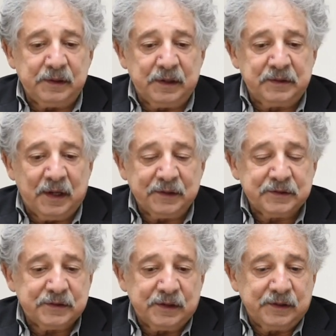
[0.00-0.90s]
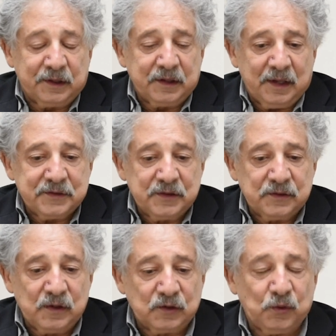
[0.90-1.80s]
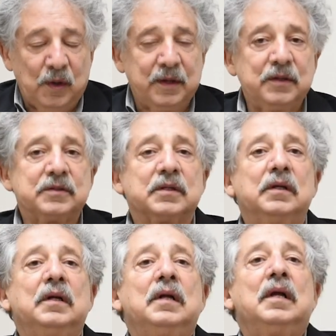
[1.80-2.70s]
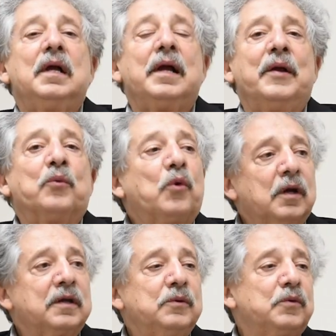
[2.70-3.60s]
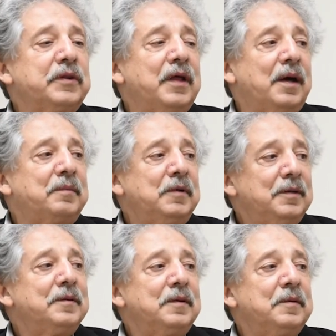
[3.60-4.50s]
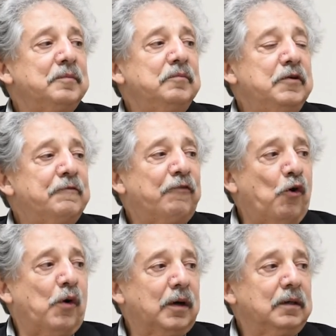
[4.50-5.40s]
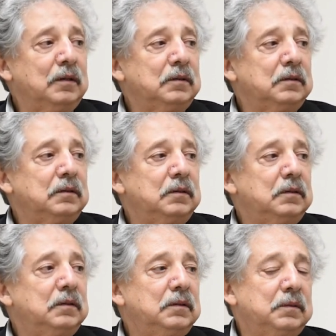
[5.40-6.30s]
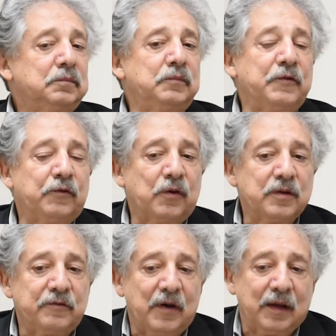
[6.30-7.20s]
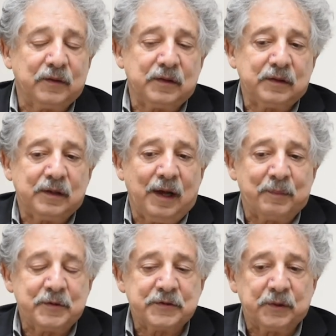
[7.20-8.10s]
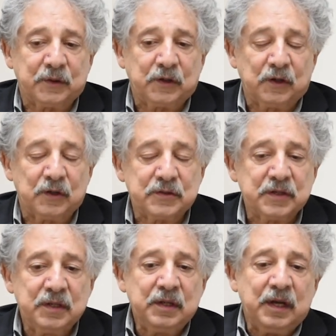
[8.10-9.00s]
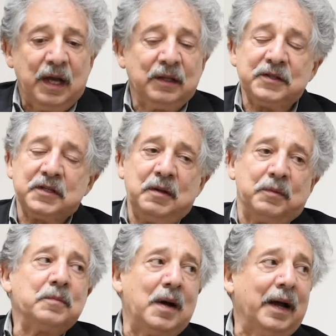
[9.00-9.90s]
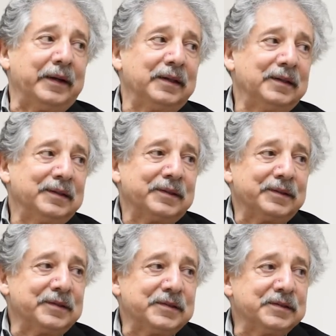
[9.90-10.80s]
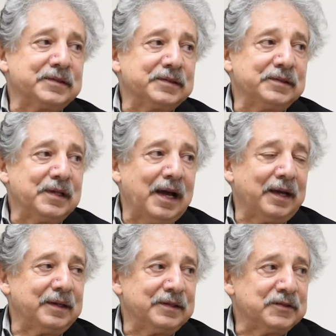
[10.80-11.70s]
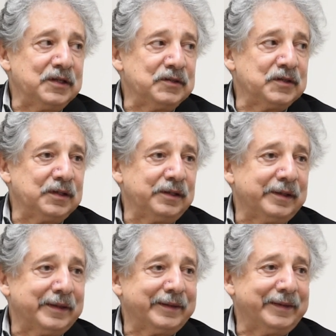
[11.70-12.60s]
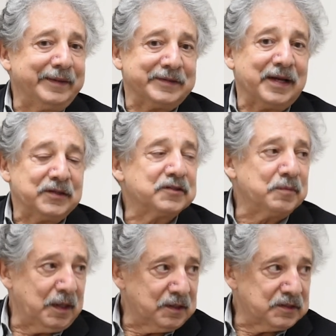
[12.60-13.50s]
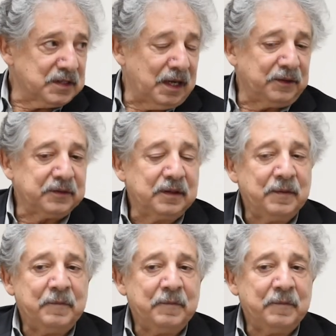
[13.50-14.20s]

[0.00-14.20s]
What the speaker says: adults, young adults into their 20s, and working with them before the violent episode occurs. And let's keep in mind, this is not as easy as I just made it sound.